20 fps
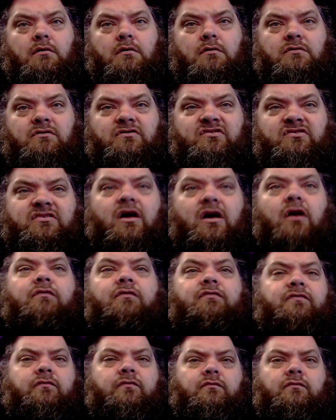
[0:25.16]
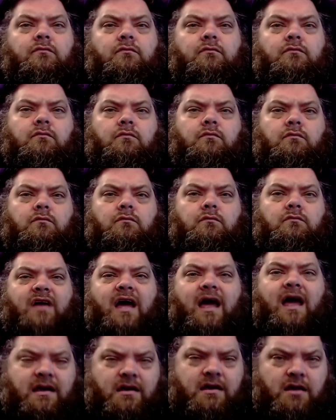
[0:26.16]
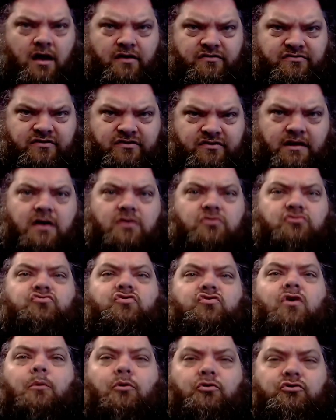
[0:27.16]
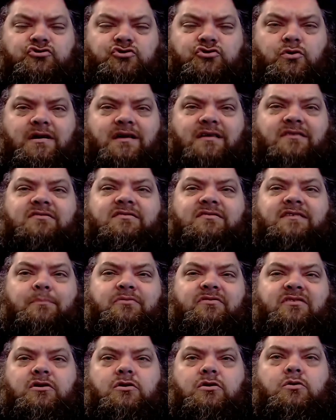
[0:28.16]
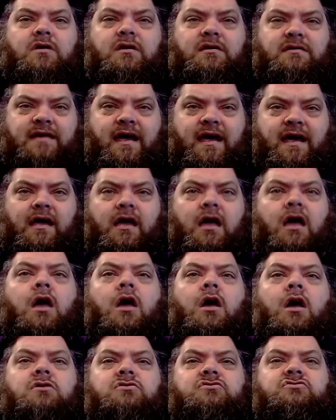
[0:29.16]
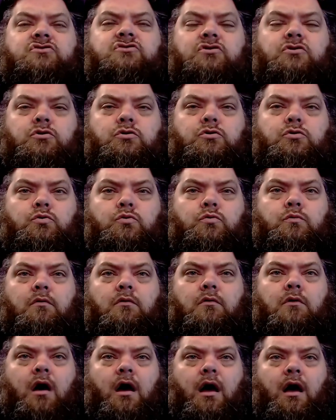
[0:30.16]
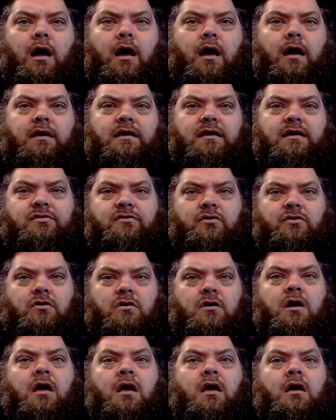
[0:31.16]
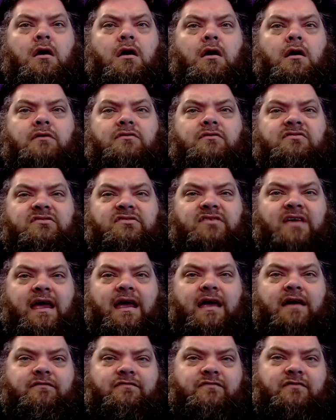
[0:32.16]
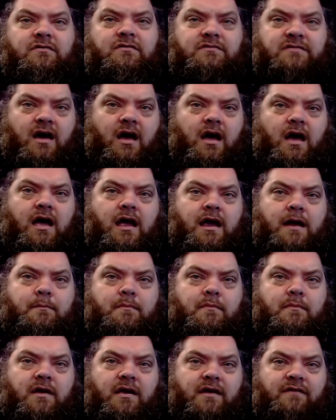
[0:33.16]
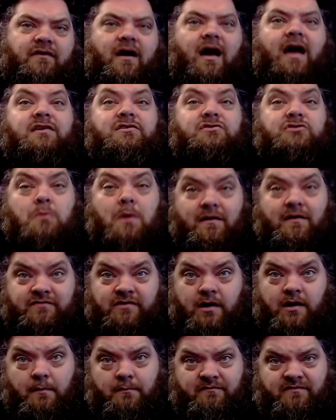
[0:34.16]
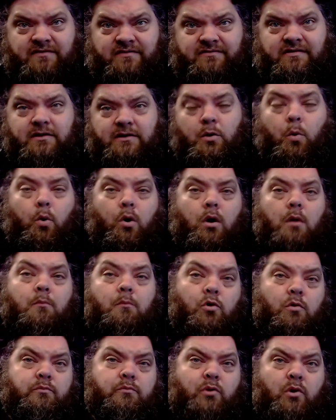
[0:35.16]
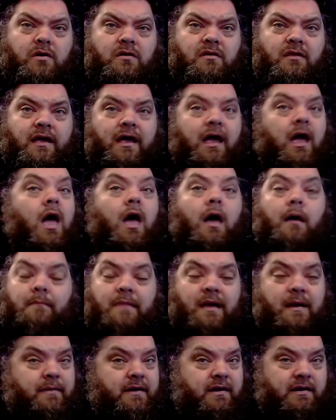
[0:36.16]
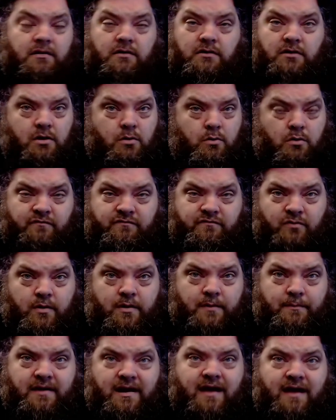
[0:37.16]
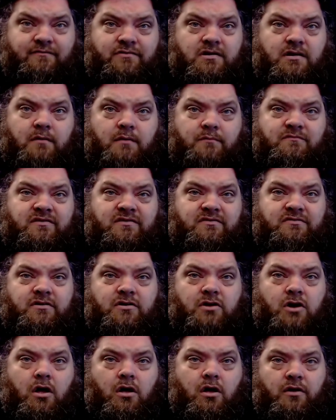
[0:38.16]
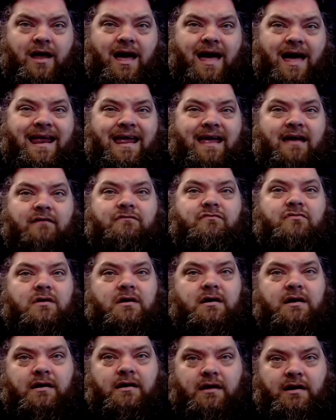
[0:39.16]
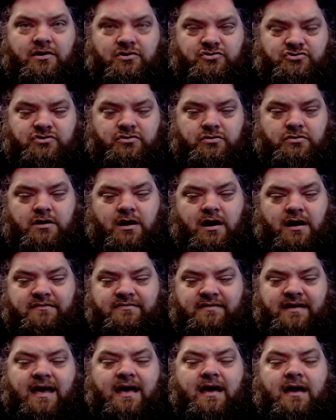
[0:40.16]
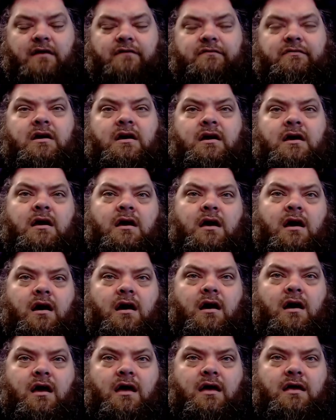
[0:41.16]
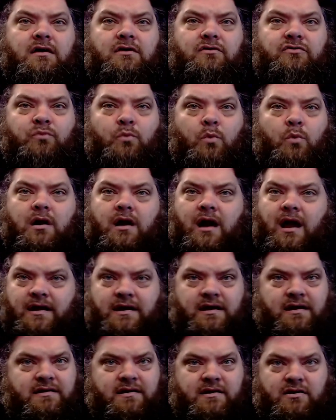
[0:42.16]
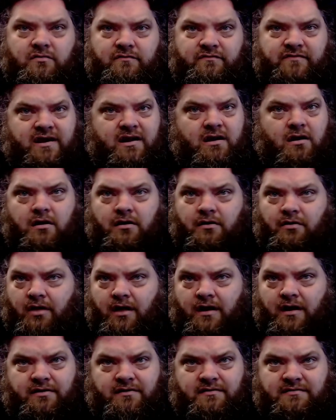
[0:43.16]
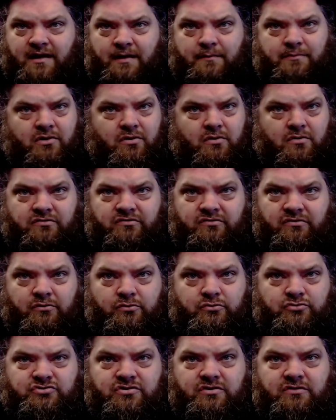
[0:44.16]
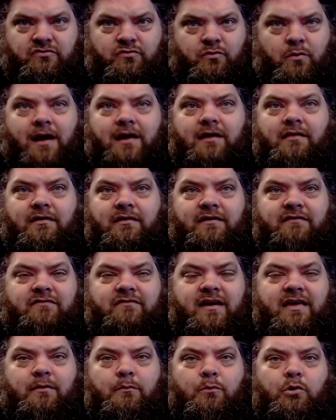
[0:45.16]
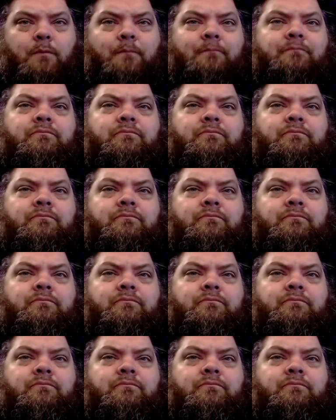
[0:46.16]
self-diagnostic and troubleshooting steps that you can take to either save time if I do have to come visit, or more importantly, maybe, avoid me having to come visit at all. Not every issue you guys have is one I need to intervene on. A lot of the time there are solutions readily available.